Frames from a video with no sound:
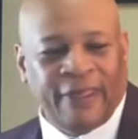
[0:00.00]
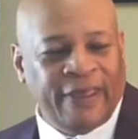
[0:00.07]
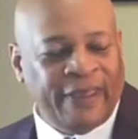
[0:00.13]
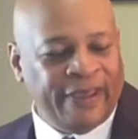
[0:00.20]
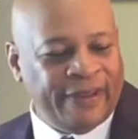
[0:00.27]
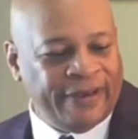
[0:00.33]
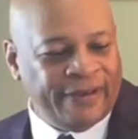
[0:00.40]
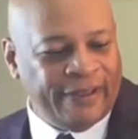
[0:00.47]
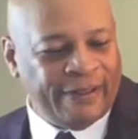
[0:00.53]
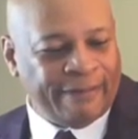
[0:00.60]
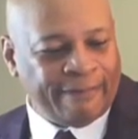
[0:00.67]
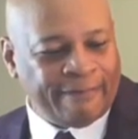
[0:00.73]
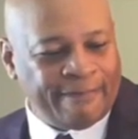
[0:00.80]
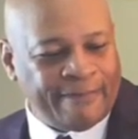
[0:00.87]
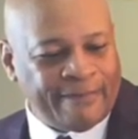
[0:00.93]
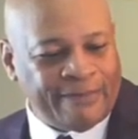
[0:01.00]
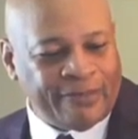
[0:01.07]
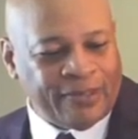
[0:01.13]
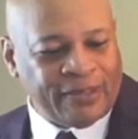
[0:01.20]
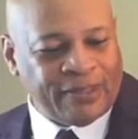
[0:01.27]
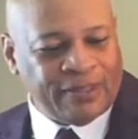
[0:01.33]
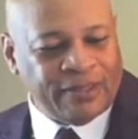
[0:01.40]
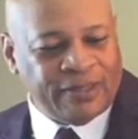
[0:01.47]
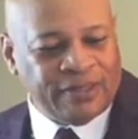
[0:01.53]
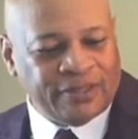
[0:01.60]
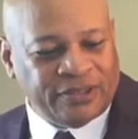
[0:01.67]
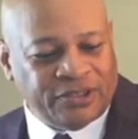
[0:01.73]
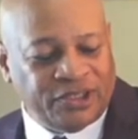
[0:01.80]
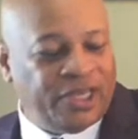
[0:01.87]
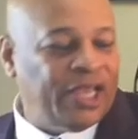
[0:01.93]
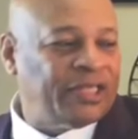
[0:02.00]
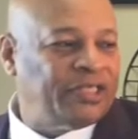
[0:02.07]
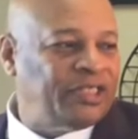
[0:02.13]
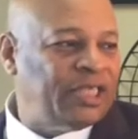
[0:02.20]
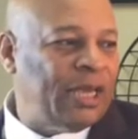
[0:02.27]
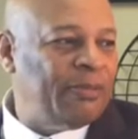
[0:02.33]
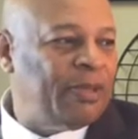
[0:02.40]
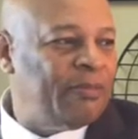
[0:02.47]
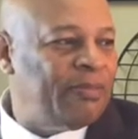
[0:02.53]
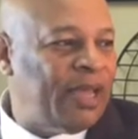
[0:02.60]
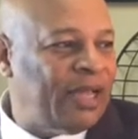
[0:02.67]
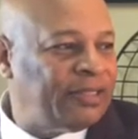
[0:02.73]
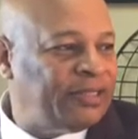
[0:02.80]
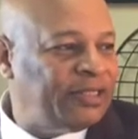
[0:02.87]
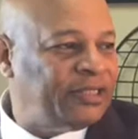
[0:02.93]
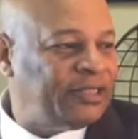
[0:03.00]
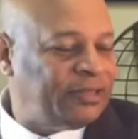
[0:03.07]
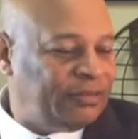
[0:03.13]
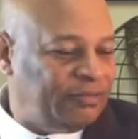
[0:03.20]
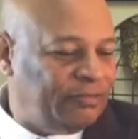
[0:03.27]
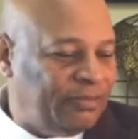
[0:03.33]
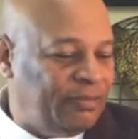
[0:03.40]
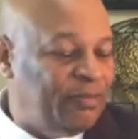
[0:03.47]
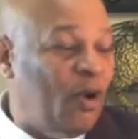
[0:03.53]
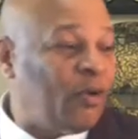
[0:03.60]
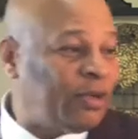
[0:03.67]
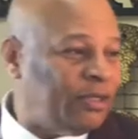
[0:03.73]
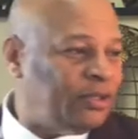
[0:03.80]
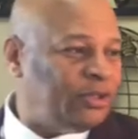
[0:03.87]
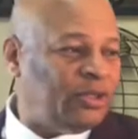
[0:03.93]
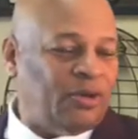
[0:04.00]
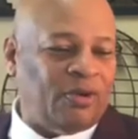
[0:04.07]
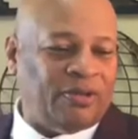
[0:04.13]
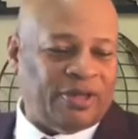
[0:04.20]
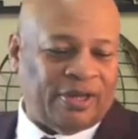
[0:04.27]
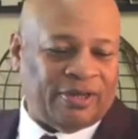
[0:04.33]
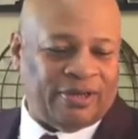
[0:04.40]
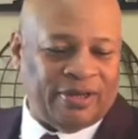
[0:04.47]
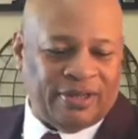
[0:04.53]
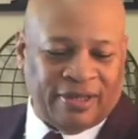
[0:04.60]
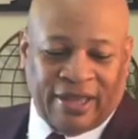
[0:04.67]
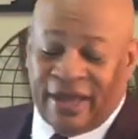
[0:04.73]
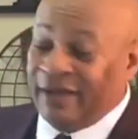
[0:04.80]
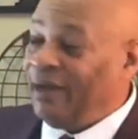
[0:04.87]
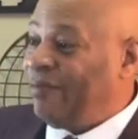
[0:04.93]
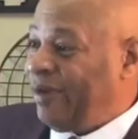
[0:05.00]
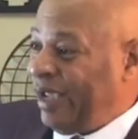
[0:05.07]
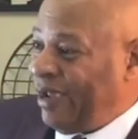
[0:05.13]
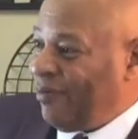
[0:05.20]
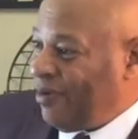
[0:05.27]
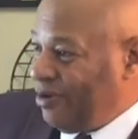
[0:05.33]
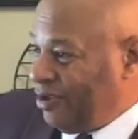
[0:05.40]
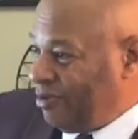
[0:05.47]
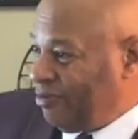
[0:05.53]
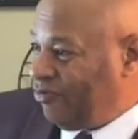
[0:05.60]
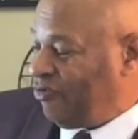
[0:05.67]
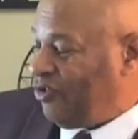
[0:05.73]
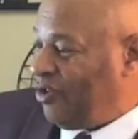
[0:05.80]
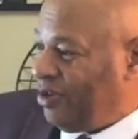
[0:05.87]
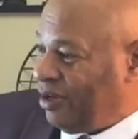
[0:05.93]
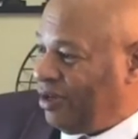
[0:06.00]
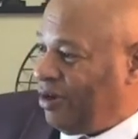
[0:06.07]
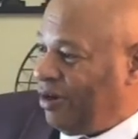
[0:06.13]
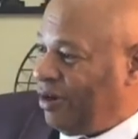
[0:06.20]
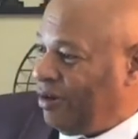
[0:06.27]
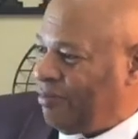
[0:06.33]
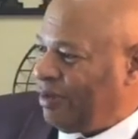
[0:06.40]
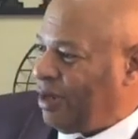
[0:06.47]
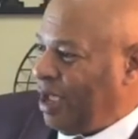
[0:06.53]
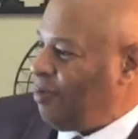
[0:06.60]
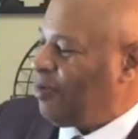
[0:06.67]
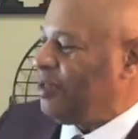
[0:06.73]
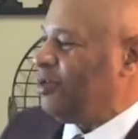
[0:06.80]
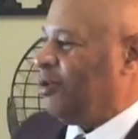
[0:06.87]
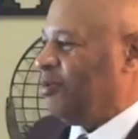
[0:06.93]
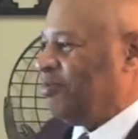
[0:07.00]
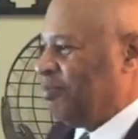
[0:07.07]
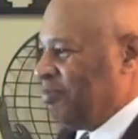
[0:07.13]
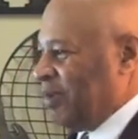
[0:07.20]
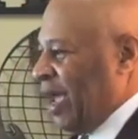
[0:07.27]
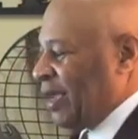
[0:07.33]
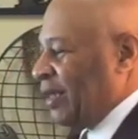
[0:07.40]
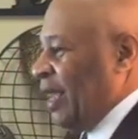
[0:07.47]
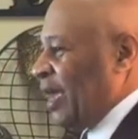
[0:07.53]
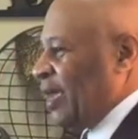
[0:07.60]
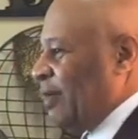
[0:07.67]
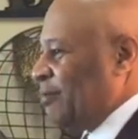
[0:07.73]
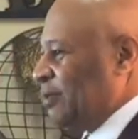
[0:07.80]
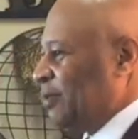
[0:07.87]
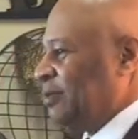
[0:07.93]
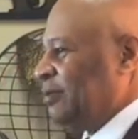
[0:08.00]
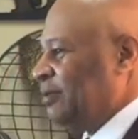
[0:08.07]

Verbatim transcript: And uh, she got to tell me about this remote control. That I never had one of those before in the car, but I was going back like I was,